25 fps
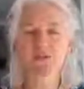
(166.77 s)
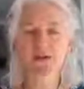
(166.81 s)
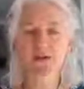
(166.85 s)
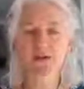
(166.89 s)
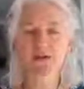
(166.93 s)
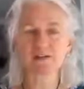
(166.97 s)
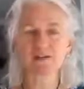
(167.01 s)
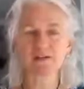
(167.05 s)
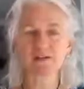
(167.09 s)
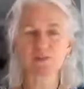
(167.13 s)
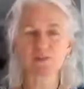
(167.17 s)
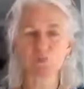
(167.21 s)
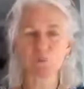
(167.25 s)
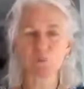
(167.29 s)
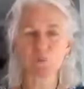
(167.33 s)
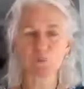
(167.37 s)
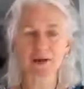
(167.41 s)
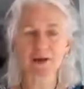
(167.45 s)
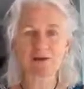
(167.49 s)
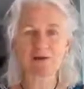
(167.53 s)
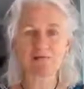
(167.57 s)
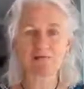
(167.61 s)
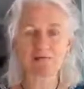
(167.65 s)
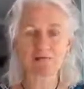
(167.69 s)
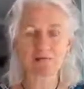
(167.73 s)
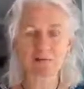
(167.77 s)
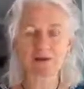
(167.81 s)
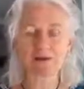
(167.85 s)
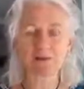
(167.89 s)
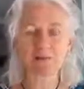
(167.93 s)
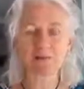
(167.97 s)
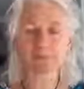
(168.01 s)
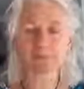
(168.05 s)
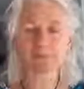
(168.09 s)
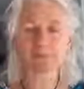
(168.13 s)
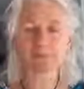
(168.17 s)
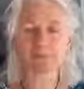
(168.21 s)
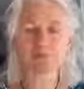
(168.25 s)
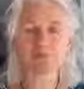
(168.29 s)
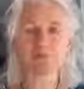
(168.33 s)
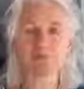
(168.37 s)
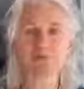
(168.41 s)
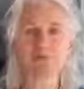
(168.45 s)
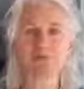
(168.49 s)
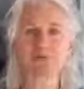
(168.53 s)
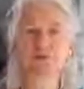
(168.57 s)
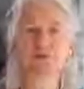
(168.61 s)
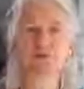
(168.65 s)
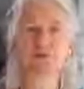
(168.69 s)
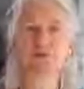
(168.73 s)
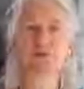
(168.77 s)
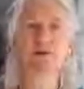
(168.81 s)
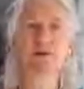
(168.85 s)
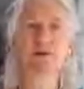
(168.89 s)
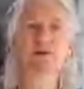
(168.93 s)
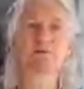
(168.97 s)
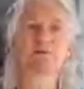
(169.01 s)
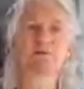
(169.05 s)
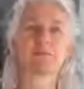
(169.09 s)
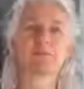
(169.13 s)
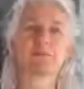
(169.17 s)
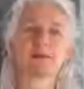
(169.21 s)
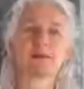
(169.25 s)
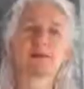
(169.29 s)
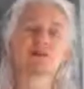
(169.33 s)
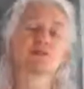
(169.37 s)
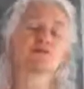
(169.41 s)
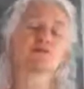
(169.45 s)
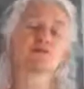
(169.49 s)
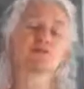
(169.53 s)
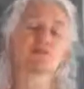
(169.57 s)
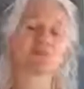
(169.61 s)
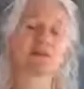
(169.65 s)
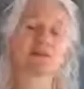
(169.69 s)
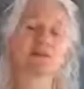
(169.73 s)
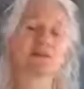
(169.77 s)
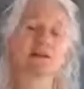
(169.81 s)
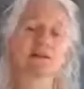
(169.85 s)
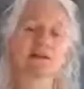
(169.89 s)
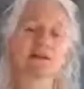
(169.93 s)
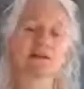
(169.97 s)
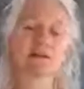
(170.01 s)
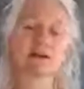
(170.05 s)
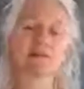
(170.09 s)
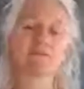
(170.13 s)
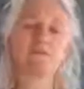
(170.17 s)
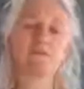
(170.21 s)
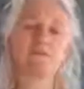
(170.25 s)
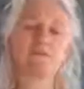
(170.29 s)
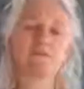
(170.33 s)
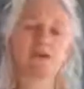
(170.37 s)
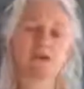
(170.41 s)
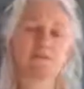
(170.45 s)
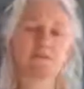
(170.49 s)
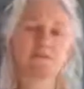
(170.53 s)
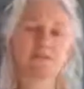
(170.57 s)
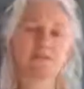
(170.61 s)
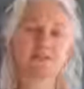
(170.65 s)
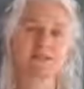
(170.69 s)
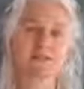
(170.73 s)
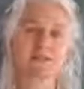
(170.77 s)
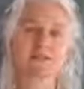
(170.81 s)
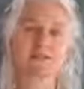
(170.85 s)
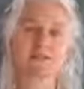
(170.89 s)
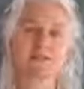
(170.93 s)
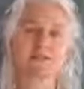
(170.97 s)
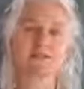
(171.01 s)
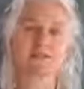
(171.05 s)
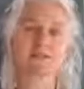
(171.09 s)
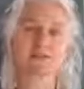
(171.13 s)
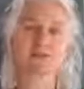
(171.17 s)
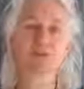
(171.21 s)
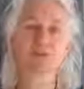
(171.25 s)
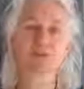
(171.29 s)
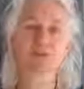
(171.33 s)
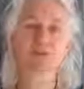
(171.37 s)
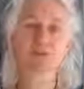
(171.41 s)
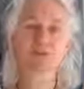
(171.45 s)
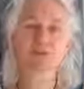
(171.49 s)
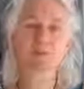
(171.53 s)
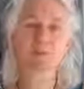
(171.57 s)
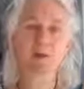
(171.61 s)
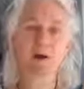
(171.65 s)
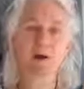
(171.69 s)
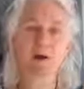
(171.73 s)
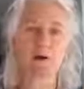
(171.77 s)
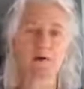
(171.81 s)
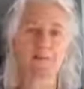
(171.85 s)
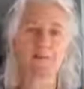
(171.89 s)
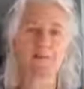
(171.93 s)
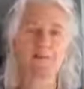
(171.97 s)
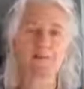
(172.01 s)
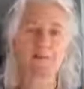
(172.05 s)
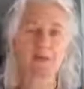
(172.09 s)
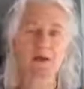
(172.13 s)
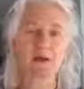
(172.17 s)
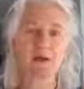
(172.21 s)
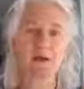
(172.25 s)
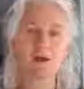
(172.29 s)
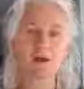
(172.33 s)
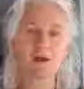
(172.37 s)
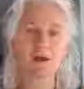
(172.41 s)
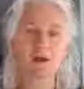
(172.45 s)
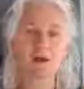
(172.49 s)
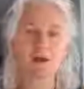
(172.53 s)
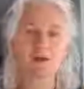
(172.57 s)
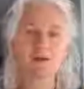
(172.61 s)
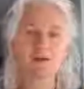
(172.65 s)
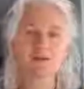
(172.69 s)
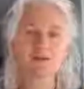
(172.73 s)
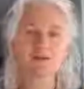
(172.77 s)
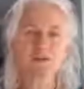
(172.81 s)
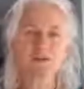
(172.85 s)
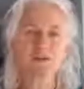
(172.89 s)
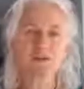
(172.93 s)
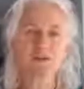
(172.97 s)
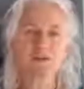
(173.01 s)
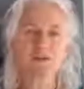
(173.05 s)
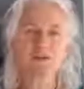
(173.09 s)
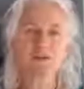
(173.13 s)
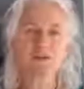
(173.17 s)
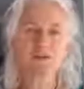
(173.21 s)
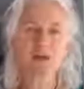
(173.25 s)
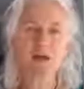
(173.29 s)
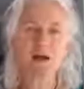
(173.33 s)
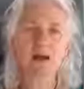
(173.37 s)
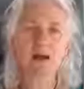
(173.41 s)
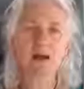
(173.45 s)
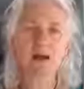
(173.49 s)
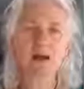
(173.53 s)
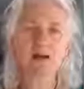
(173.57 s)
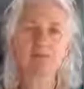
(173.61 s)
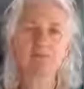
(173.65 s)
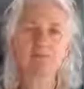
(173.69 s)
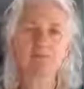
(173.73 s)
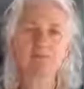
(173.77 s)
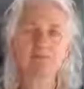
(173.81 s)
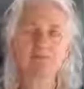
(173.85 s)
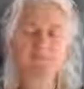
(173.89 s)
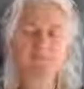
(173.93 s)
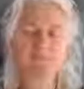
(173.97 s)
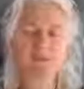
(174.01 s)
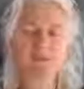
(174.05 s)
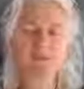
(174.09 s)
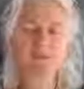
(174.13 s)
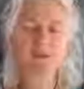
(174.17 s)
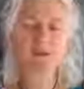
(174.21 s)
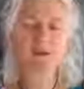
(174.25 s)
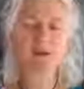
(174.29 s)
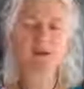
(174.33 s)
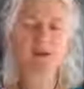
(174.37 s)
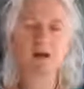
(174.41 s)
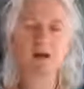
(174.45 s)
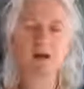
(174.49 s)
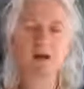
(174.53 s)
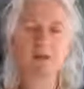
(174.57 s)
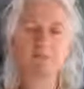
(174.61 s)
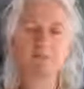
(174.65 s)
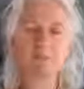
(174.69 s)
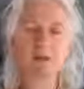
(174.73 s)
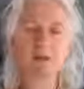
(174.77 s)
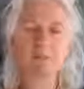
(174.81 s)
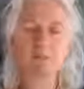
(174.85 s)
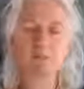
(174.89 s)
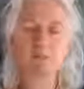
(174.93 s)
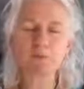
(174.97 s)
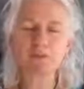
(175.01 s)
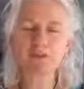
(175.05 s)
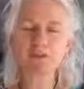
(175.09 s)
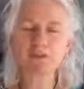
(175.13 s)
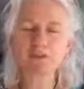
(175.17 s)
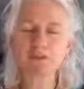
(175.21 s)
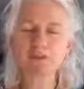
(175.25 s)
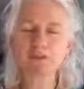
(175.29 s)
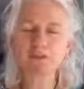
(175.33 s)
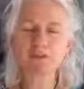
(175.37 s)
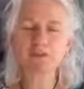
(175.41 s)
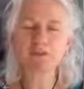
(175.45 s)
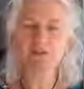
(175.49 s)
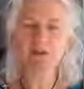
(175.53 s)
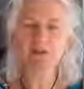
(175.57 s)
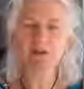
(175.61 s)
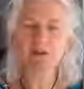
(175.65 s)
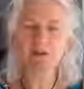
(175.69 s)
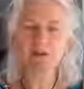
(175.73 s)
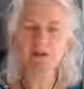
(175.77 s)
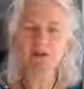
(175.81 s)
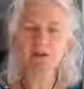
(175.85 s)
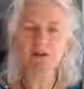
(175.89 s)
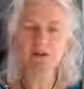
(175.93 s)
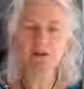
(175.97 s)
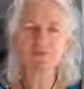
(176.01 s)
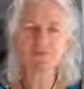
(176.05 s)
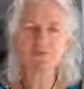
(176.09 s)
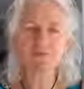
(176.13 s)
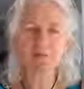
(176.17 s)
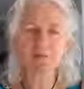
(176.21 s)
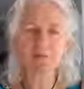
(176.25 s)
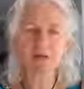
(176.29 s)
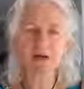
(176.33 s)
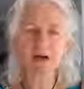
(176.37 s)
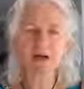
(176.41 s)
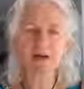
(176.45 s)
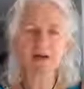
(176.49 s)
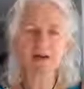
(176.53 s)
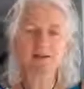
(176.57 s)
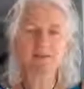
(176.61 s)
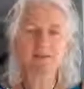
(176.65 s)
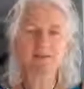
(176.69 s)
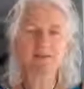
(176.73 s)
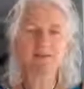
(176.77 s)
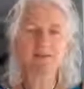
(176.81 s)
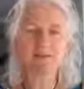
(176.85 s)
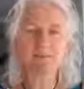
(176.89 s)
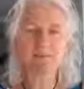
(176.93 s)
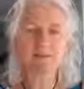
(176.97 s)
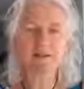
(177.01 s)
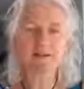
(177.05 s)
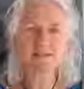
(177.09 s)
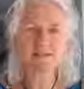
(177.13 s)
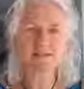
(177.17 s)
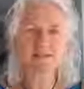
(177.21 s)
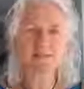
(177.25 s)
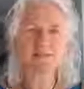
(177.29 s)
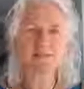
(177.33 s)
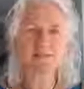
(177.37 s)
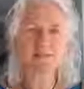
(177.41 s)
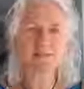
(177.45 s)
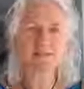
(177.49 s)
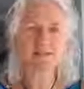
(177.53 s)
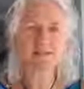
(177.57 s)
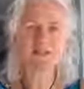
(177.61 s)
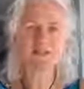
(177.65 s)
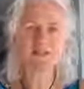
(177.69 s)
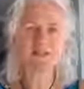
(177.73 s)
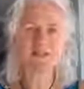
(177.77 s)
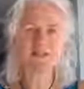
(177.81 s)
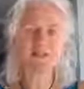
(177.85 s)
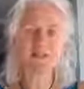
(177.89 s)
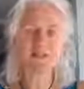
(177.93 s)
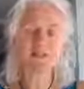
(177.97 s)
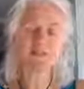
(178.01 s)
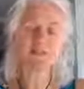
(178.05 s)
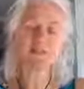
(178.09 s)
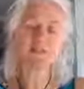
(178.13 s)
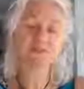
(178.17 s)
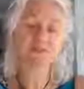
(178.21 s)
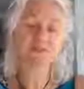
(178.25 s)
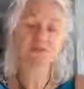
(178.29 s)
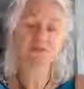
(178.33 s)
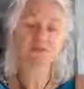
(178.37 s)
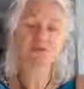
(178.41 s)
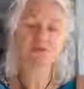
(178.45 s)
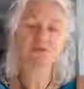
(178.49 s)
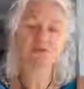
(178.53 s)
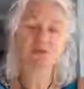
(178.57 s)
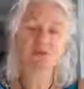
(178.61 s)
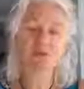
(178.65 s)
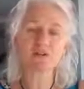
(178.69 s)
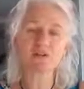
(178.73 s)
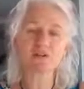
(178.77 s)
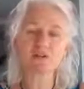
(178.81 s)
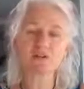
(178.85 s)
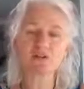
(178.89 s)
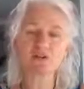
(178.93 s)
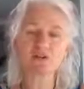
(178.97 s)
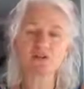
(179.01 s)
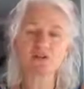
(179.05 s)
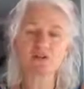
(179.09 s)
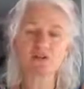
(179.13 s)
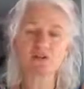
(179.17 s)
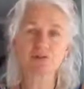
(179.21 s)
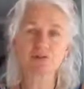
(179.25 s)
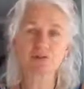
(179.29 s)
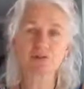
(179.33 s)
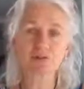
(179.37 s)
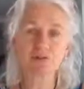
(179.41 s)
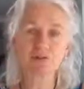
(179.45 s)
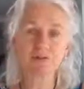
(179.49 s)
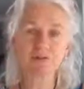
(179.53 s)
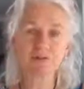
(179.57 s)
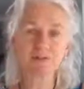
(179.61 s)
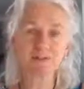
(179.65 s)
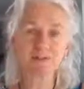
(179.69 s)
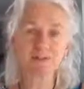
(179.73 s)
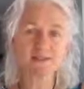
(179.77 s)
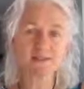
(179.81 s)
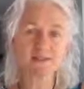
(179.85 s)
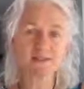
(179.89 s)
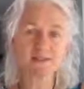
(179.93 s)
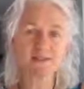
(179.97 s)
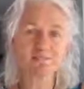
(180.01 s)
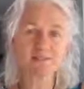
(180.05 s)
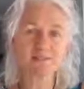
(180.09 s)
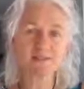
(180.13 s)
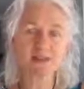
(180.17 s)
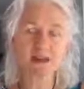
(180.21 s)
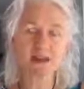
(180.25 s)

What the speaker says: that is one really, really important one, but making sure that you get enough vitamin C is good as well. So people will tell you that you can get iron from grains. About 70% of it is destroyed due to the processing.